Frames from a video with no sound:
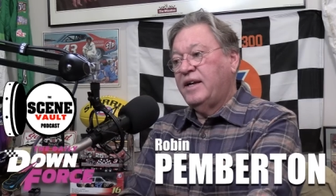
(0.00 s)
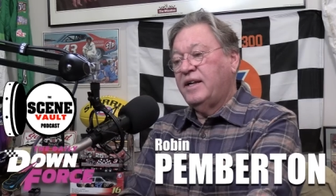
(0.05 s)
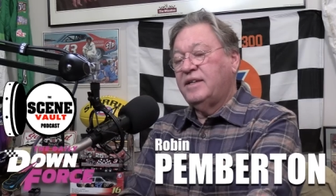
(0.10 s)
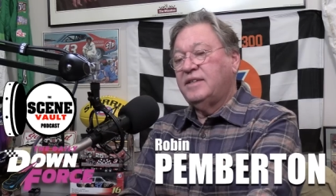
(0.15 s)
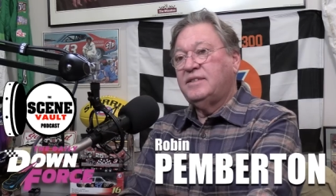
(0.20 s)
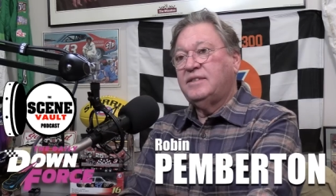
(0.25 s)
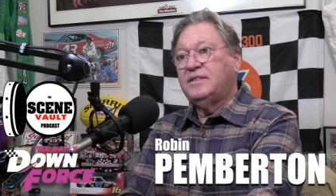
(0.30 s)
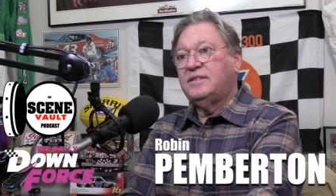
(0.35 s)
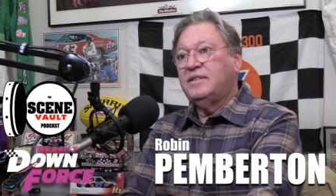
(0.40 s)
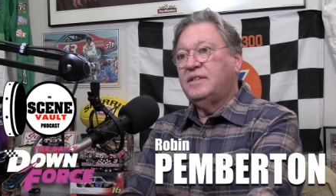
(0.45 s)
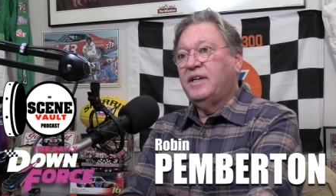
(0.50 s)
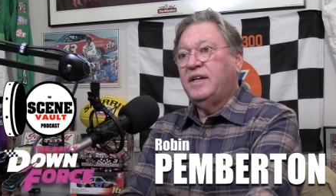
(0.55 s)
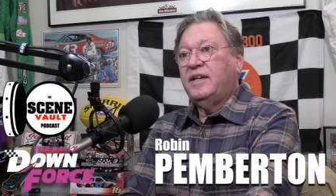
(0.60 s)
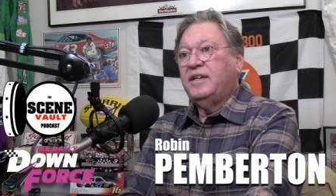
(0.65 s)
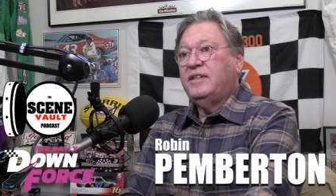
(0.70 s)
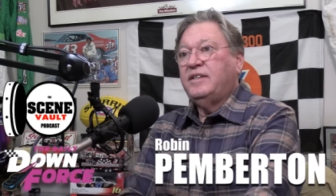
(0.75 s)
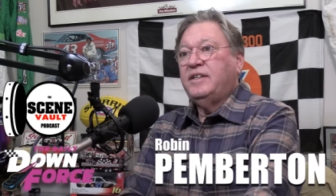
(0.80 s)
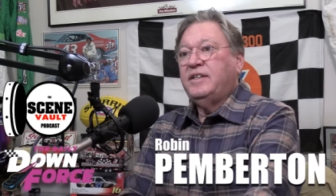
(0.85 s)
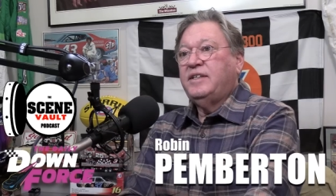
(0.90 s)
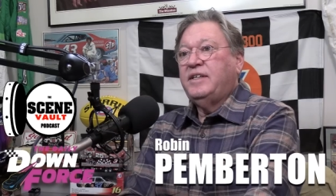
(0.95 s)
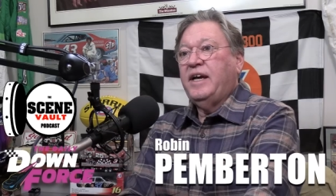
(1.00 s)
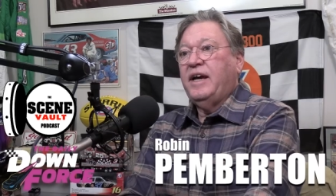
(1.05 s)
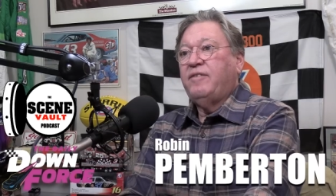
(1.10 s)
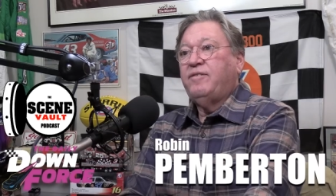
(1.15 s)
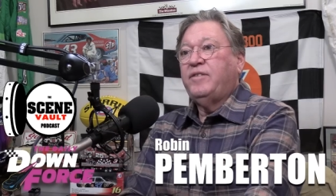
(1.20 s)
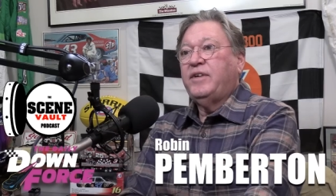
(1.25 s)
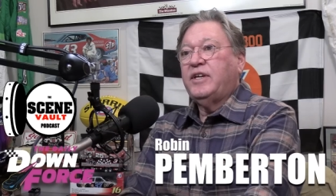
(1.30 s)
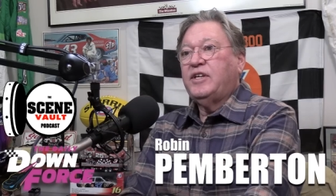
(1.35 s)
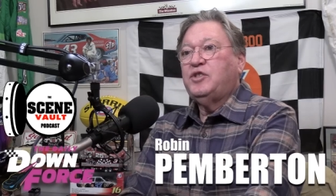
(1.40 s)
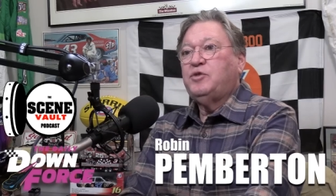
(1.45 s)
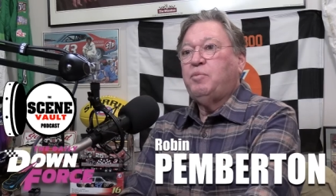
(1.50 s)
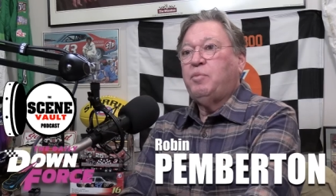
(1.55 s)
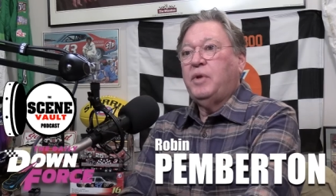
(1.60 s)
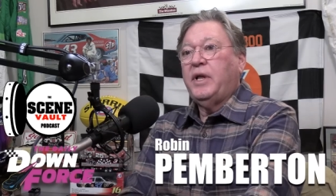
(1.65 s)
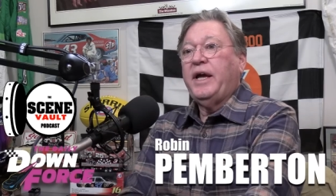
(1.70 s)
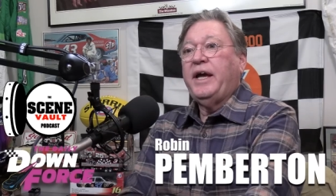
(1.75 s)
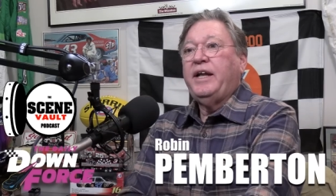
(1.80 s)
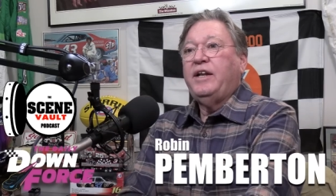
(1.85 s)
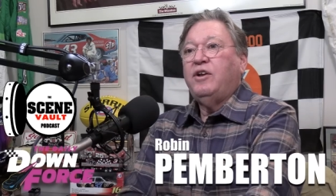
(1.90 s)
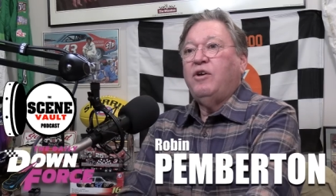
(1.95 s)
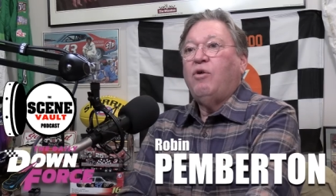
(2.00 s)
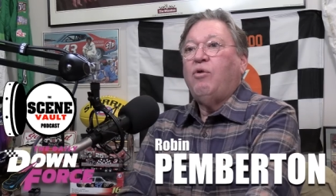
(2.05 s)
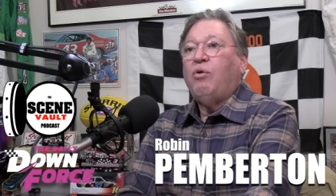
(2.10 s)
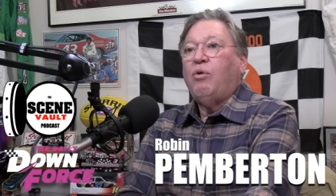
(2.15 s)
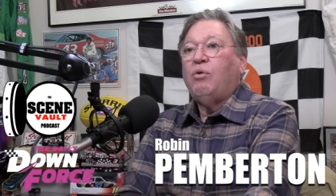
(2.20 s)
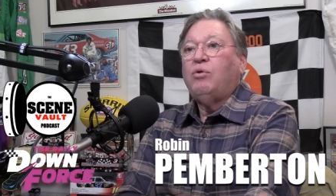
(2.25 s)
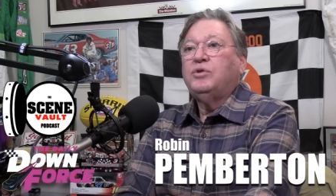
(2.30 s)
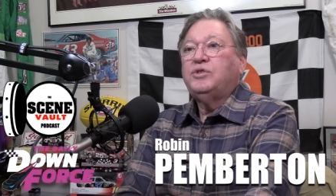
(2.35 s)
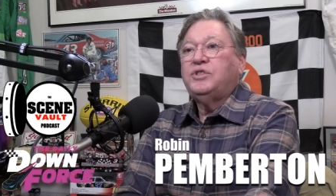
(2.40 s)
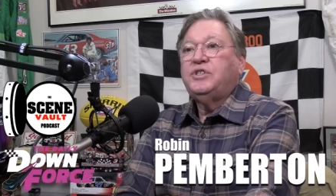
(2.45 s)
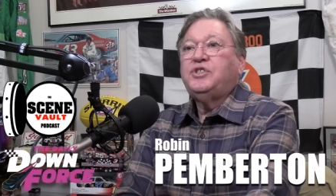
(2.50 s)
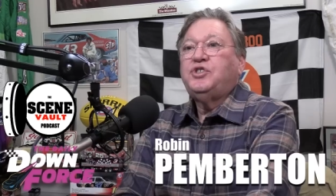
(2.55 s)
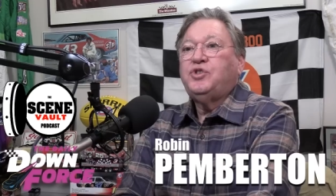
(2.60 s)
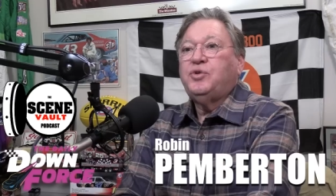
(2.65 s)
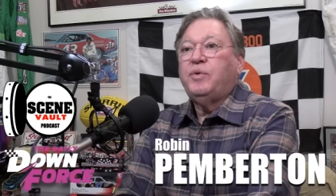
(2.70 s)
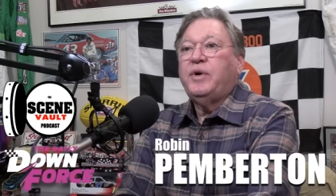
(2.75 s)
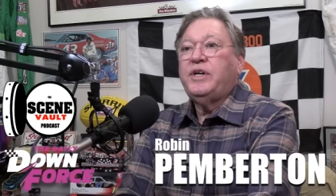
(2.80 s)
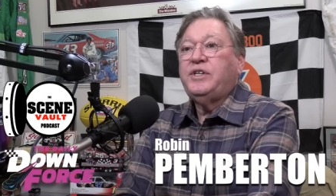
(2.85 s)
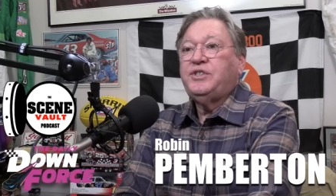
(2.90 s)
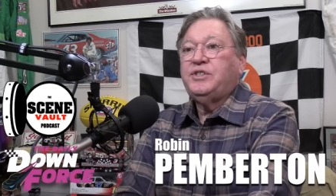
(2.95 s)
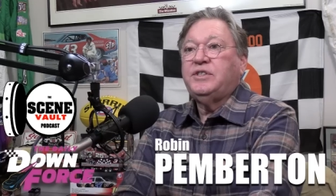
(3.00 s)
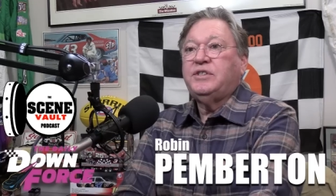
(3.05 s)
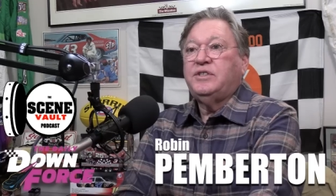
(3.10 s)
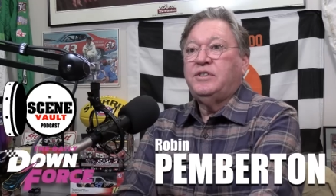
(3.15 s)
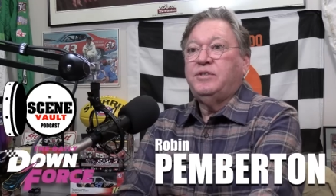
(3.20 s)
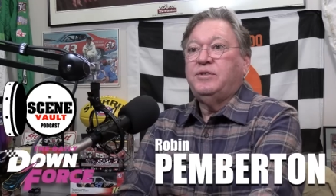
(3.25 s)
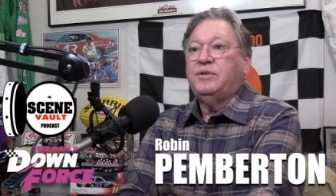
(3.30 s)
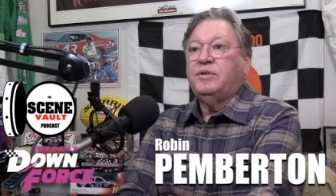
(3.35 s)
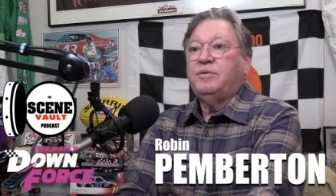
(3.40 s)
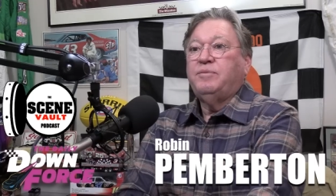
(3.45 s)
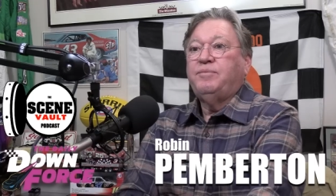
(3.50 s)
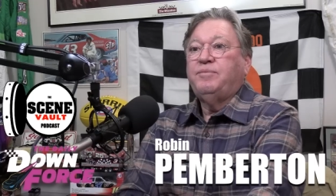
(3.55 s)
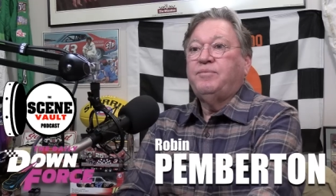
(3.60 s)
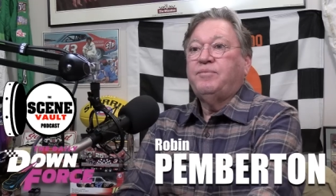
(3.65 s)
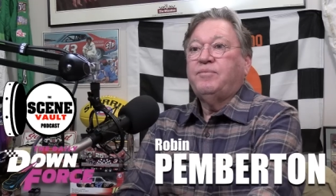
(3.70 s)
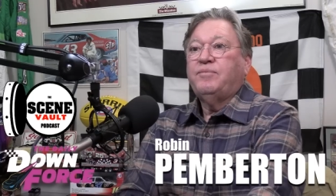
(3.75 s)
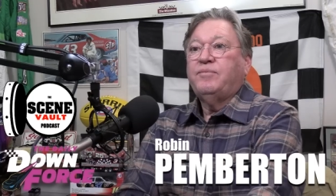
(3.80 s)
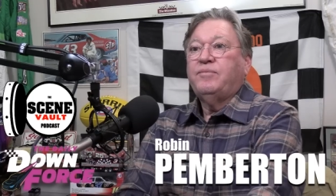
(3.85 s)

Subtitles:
and you'd have to explain the whole situation to them.